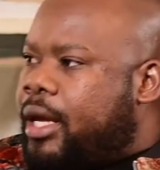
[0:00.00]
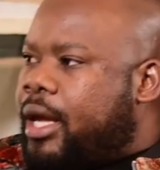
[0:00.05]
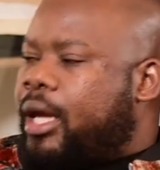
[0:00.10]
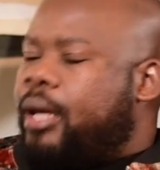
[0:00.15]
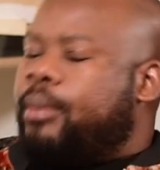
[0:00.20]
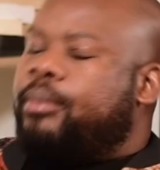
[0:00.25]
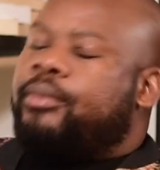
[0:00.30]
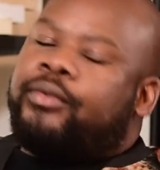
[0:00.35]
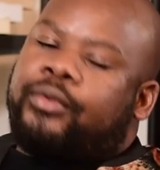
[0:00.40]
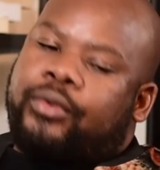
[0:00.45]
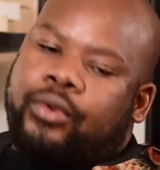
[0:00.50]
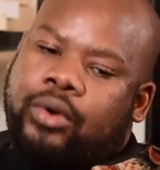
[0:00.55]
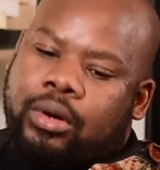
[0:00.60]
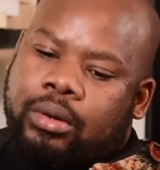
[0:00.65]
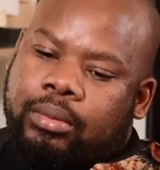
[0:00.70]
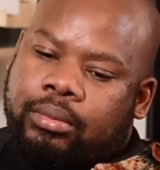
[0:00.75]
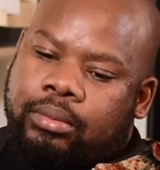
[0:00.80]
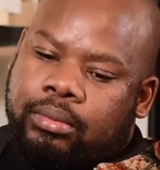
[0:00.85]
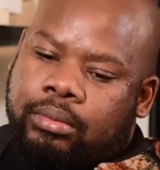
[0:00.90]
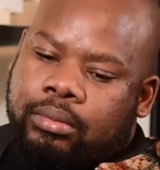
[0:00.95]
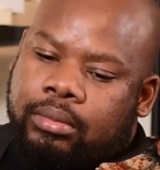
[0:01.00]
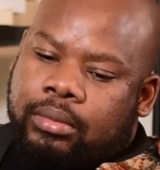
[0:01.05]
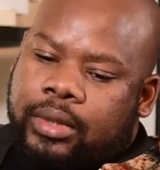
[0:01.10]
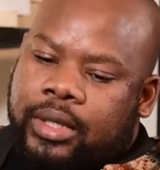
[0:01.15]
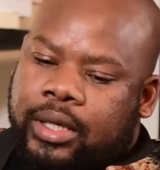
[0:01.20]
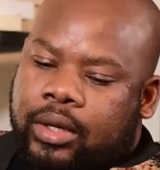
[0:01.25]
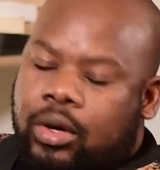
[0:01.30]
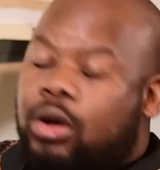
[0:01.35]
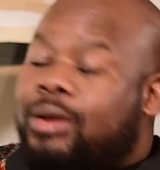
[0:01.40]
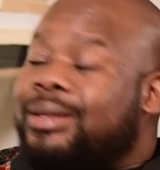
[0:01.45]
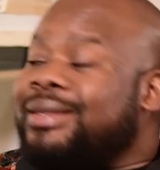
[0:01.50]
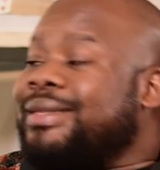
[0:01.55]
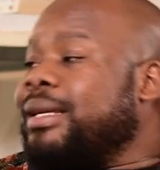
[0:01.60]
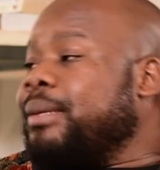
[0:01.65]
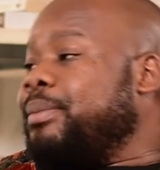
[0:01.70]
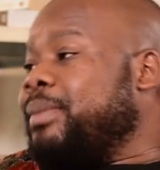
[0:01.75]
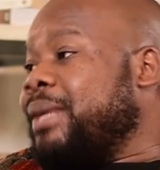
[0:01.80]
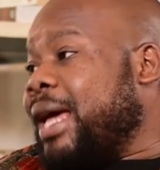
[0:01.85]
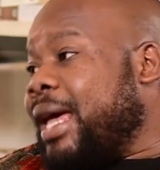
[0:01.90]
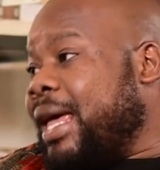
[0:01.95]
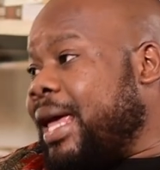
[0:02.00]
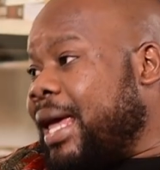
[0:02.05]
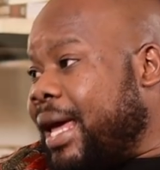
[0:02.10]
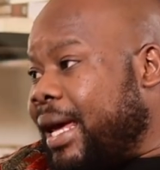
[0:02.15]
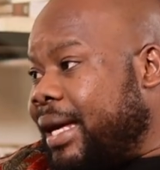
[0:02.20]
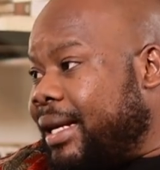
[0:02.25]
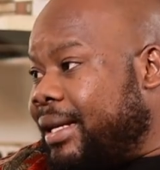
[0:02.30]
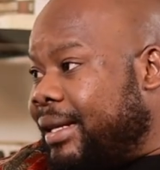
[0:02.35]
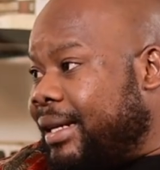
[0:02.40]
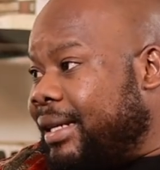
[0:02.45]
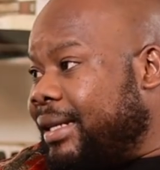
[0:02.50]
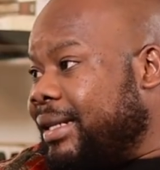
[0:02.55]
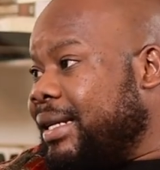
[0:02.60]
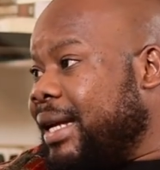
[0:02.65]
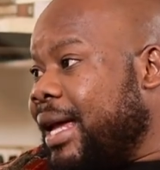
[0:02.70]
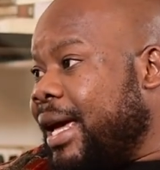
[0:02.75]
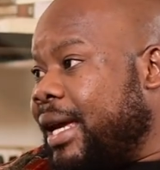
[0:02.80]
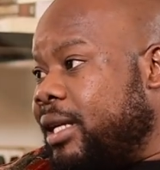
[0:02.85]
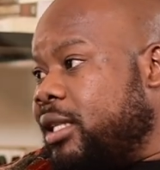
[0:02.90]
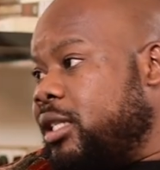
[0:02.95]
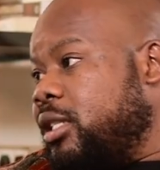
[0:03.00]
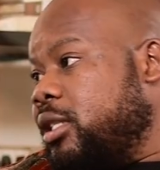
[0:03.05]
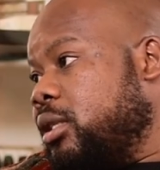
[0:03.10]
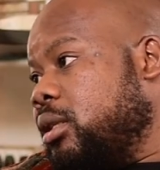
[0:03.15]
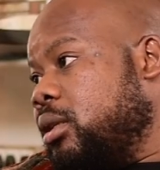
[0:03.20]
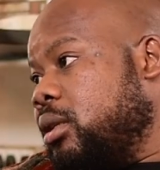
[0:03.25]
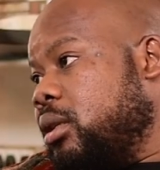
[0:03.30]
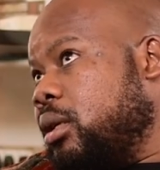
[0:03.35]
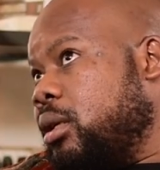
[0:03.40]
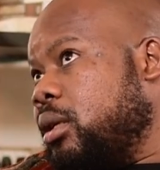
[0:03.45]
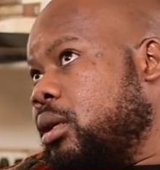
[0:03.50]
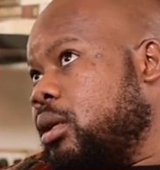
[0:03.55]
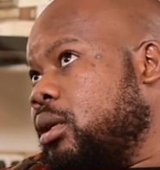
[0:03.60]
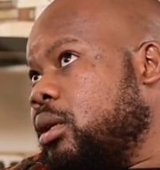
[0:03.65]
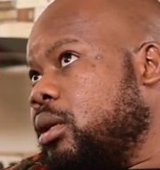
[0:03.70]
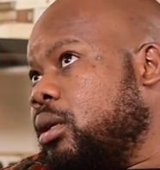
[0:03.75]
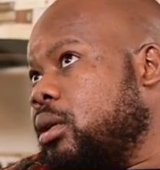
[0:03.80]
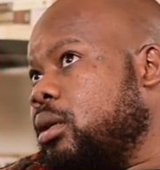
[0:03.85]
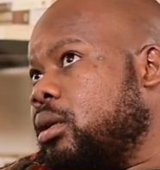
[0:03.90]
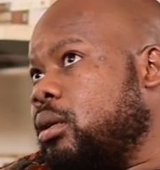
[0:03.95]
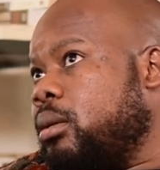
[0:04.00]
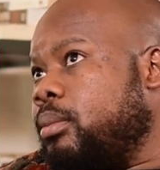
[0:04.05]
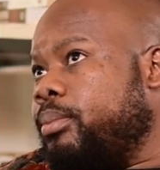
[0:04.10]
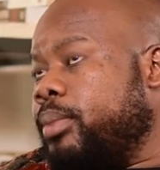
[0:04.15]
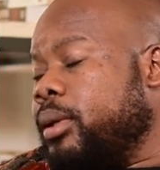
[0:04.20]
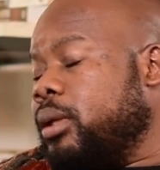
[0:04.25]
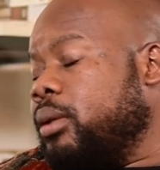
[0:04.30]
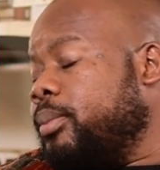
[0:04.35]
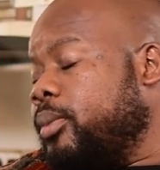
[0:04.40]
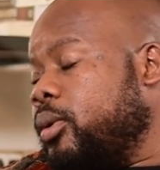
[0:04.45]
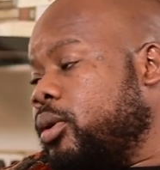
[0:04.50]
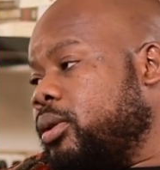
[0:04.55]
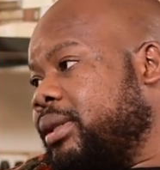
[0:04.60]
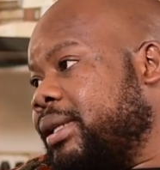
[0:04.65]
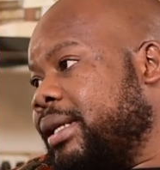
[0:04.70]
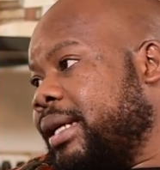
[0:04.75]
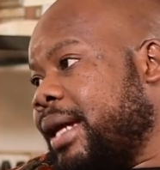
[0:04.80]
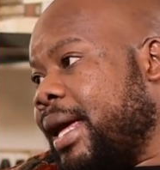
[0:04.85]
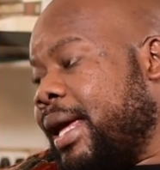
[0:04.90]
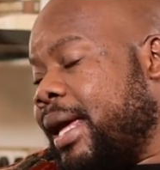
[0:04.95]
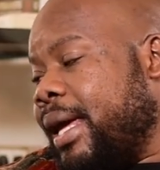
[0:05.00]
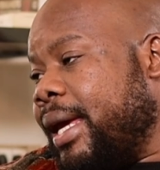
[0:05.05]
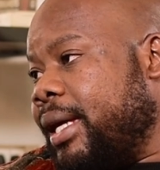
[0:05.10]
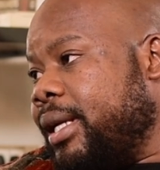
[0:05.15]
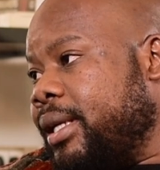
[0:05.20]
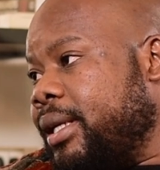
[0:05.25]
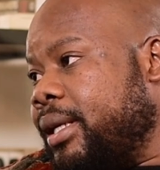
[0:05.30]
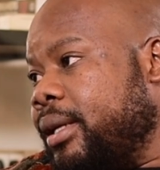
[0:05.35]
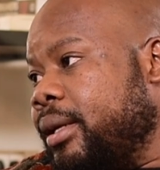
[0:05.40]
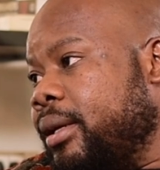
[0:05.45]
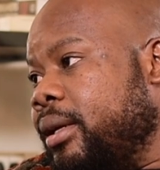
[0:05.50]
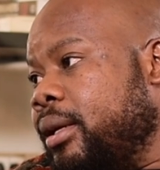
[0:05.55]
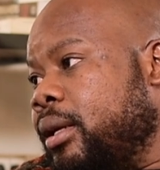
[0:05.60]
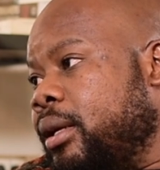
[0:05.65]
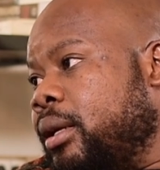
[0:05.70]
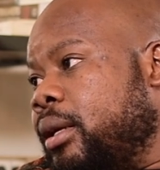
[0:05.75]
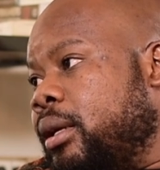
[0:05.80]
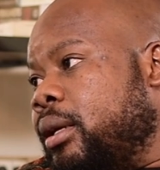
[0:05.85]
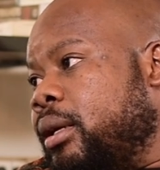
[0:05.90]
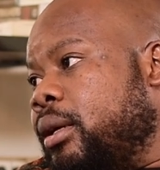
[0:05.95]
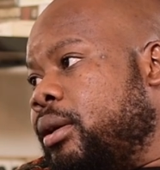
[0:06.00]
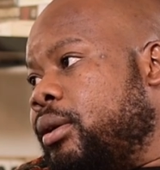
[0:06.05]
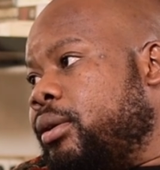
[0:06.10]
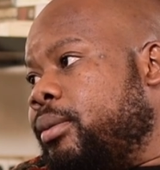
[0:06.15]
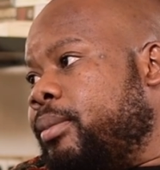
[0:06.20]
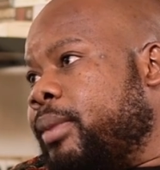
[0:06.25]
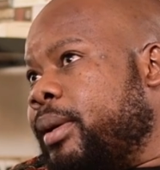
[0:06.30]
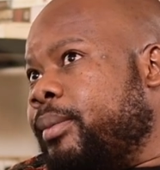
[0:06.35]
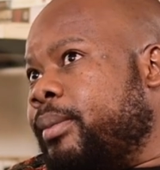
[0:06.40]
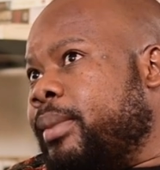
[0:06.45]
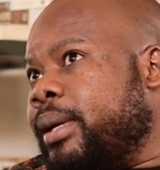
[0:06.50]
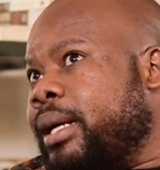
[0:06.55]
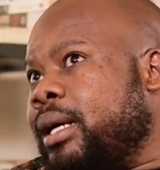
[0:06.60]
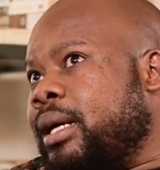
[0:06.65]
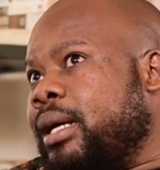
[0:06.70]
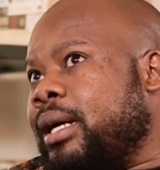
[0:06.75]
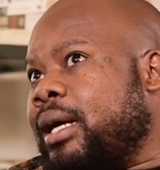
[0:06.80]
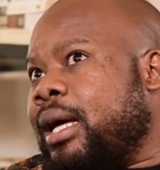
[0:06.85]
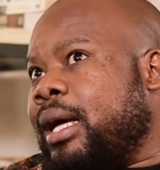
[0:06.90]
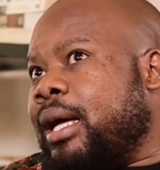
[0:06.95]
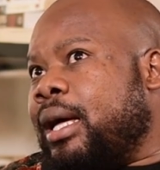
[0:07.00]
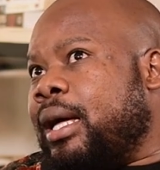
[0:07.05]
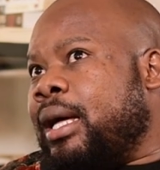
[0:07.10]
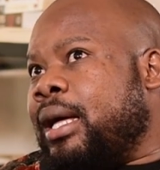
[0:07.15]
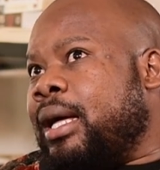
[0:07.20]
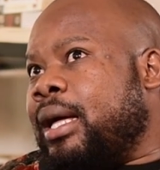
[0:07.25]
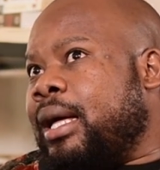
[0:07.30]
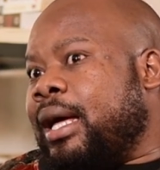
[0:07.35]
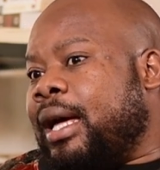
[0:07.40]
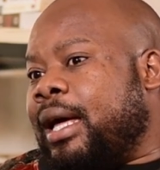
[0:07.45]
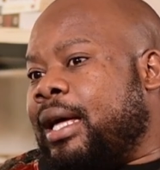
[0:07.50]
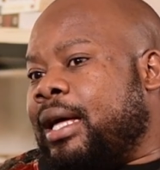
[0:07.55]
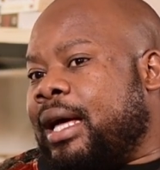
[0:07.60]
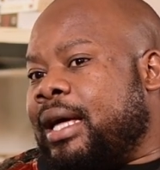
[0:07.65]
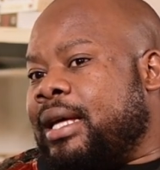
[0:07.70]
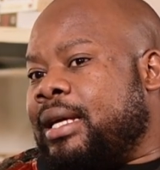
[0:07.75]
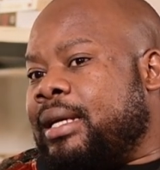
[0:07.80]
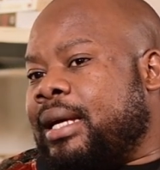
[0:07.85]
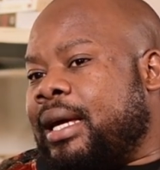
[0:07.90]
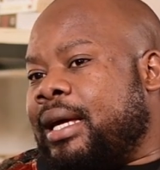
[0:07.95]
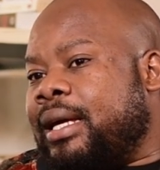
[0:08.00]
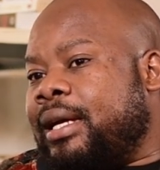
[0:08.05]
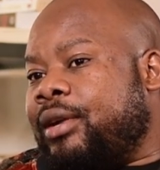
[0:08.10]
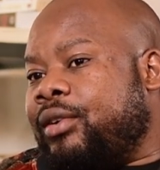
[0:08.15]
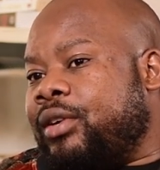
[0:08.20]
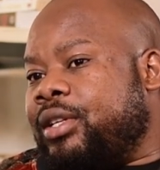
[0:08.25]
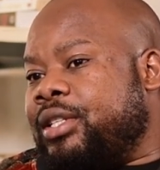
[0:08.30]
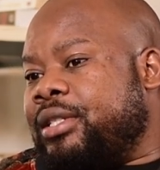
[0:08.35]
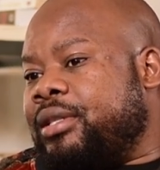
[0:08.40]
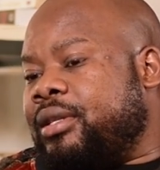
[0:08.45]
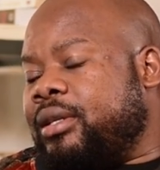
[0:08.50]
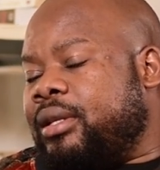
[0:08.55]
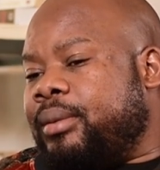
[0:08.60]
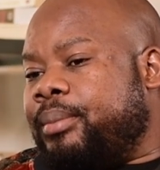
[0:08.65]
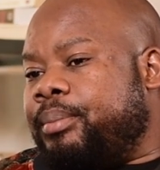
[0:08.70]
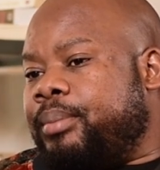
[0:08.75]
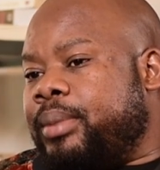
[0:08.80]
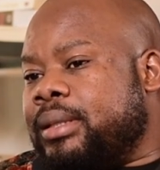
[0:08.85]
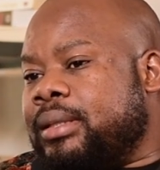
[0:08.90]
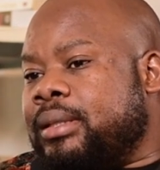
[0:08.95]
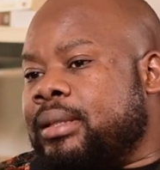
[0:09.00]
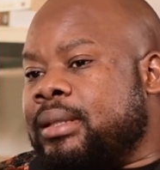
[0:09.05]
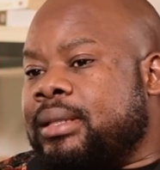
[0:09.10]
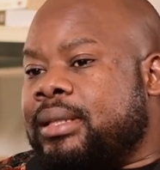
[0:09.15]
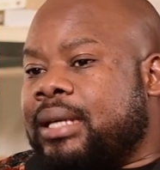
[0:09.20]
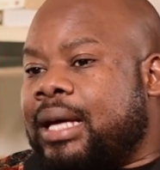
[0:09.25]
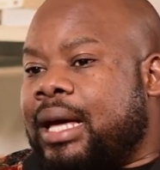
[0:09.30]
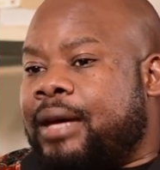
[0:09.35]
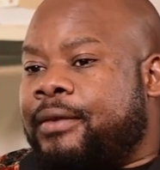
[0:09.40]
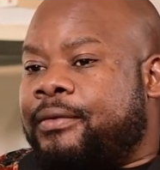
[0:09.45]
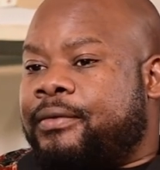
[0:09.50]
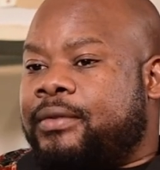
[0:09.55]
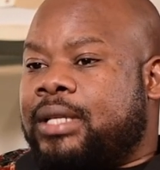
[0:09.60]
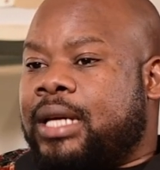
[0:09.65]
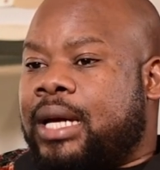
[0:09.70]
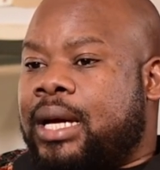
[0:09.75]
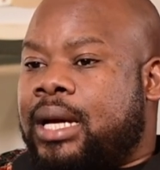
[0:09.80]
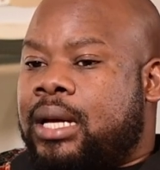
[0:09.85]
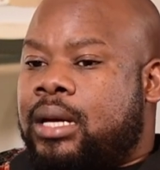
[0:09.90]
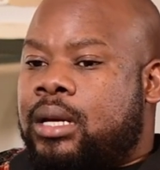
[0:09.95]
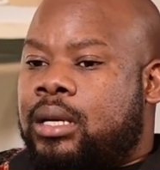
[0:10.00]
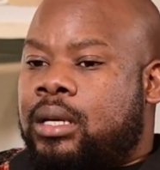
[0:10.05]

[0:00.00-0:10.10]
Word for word: came from the concept I had that night uh, billboard that I had. Okay. Remember, I, I, I registered the business after